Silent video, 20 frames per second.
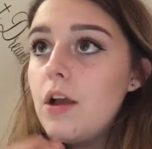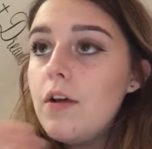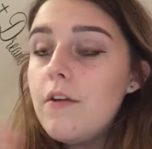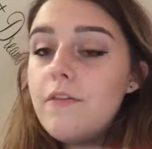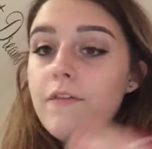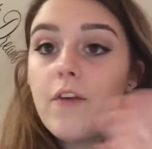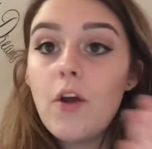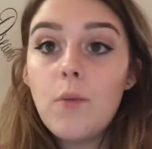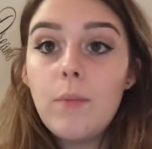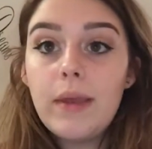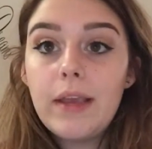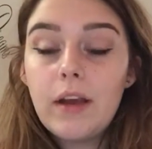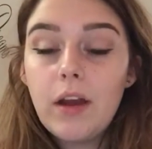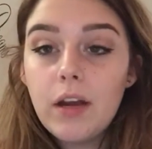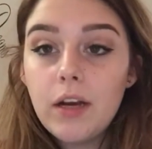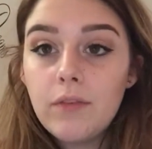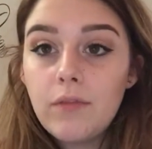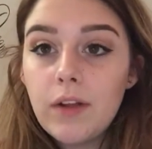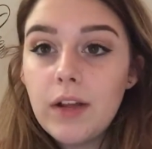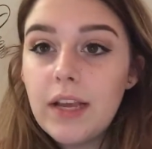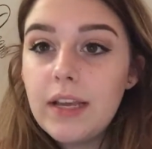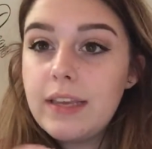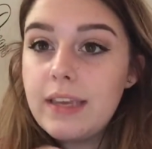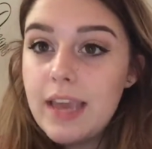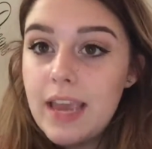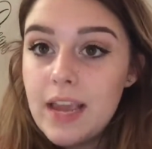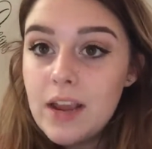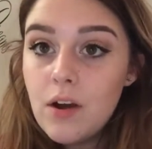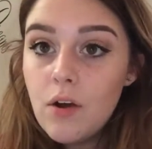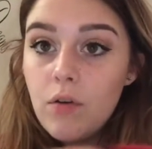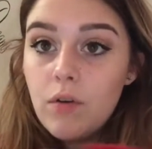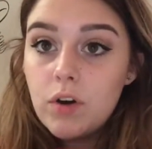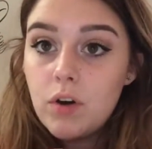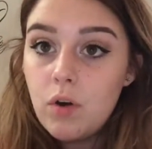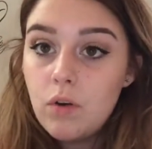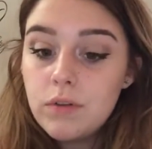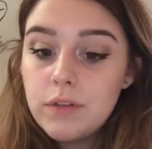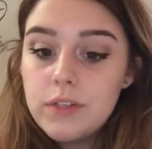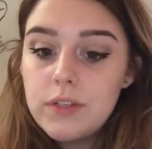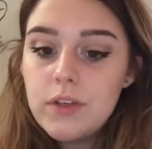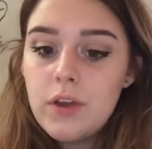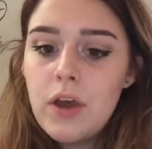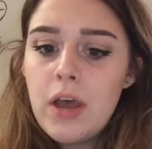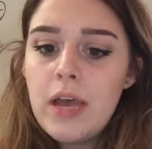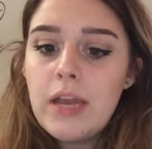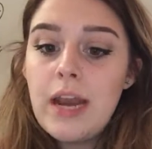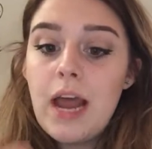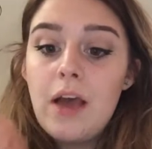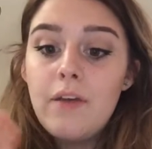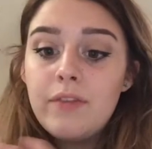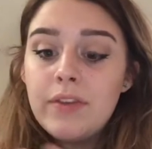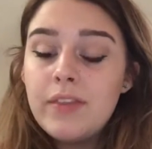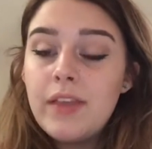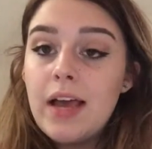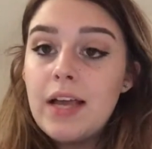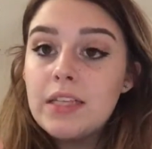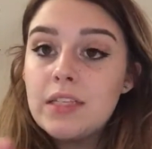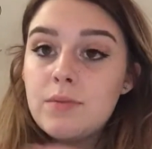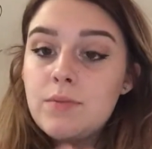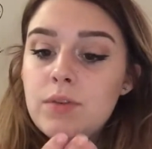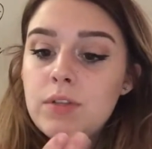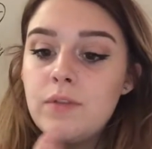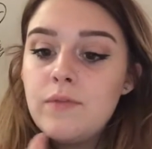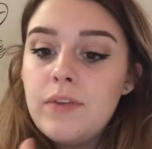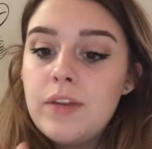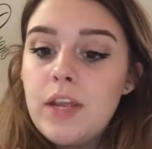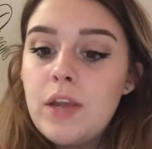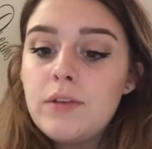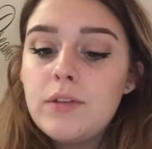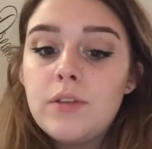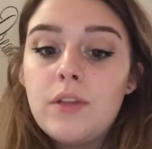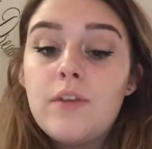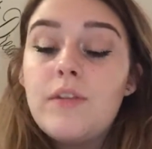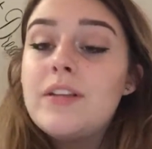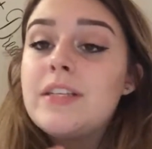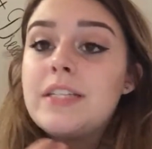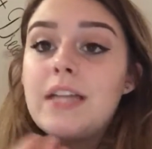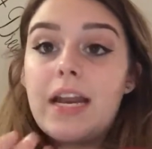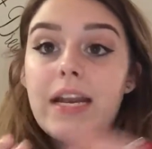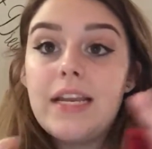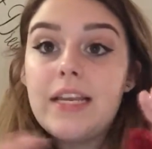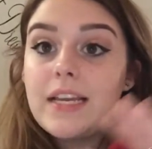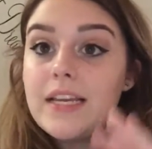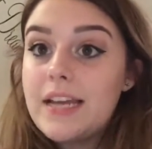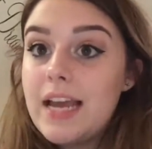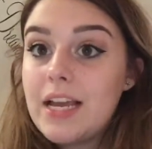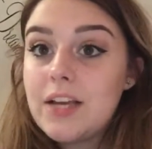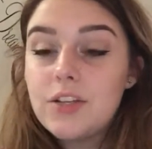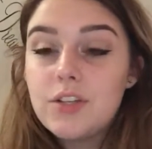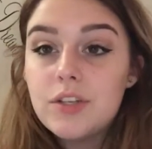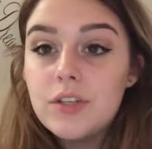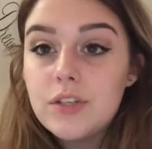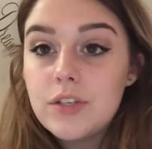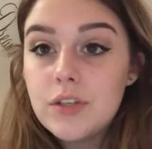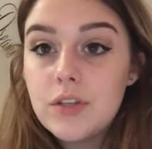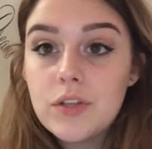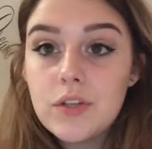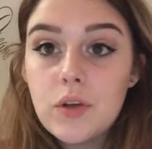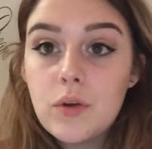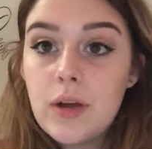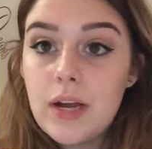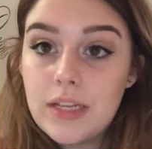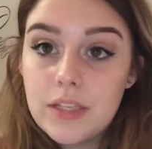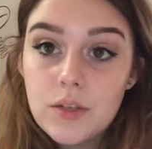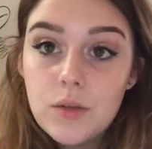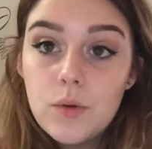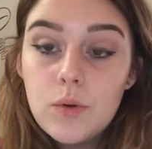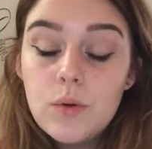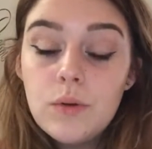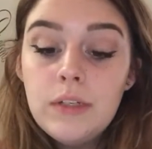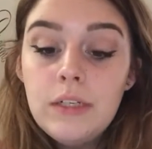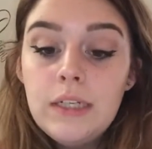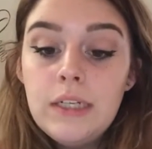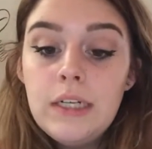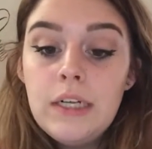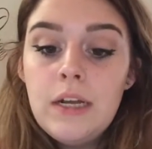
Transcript: filming kind of like a gig or a concert and having that as the music video, so there isn't any connection to the song at all.